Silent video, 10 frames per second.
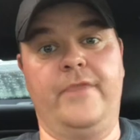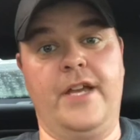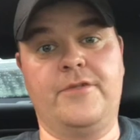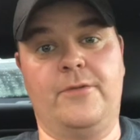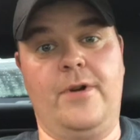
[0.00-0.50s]

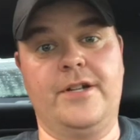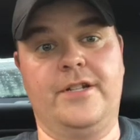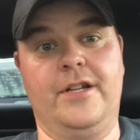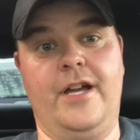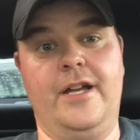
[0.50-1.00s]
Thanks for
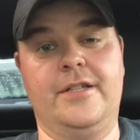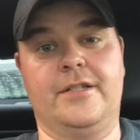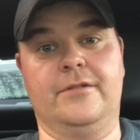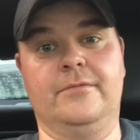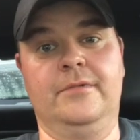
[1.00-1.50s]
watching,
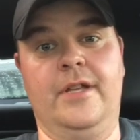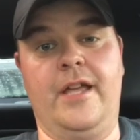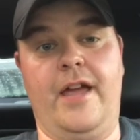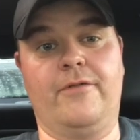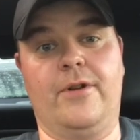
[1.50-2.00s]
guys, and
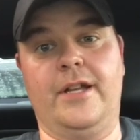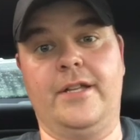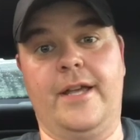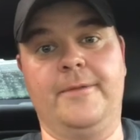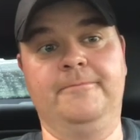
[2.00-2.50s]
have a great
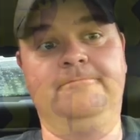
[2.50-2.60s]
day.